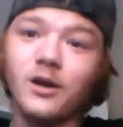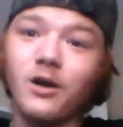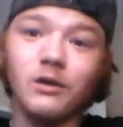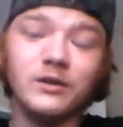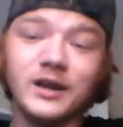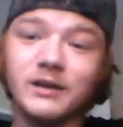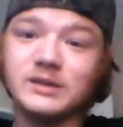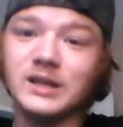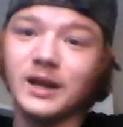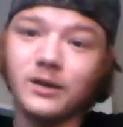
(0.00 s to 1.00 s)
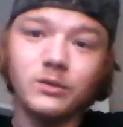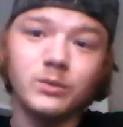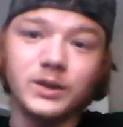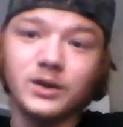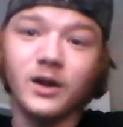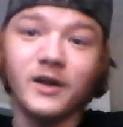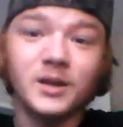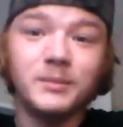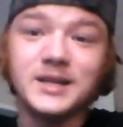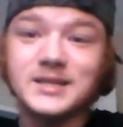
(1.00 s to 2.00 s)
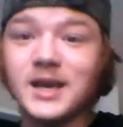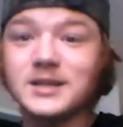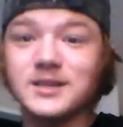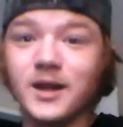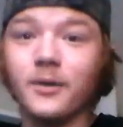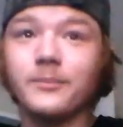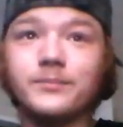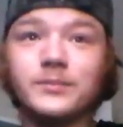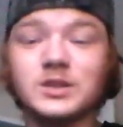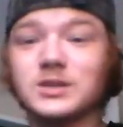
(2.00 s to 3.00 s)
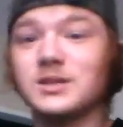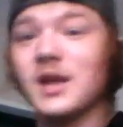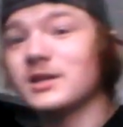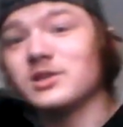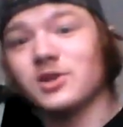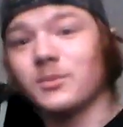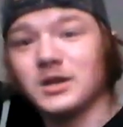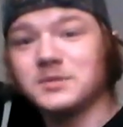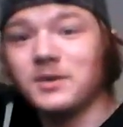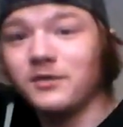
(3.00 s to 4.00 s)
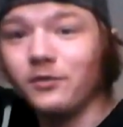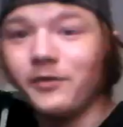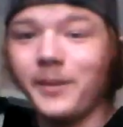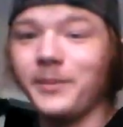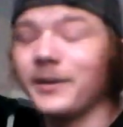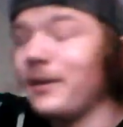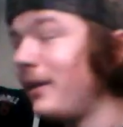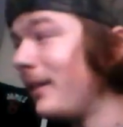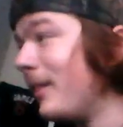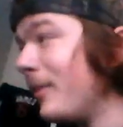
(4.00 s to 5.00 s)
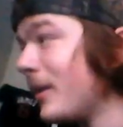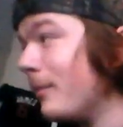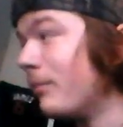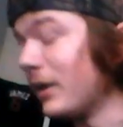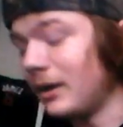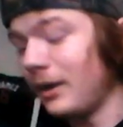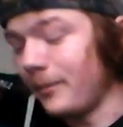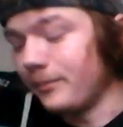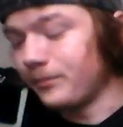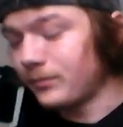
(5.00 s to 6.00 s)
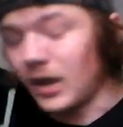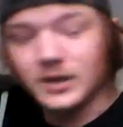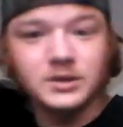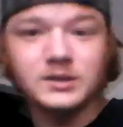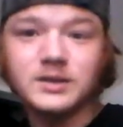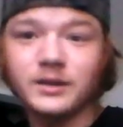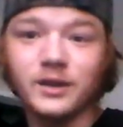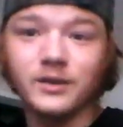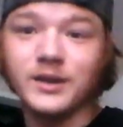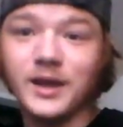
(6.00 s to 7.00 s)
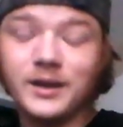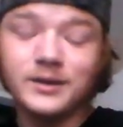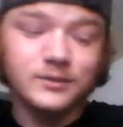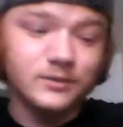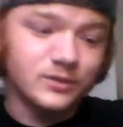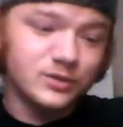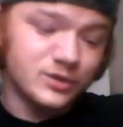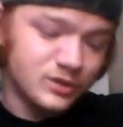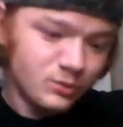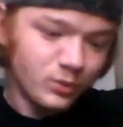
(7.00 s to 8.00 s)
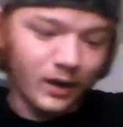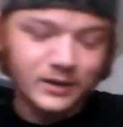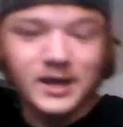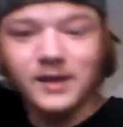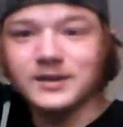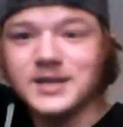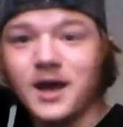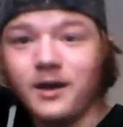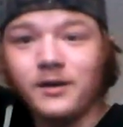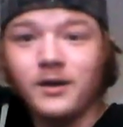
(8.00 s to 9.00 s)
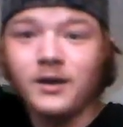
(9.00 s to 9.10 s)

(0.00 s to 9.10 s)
all day, every day. I really don't have that many tanks now. Tanks just aren't my speed for vaping. But I took this out the other day, went on down to town,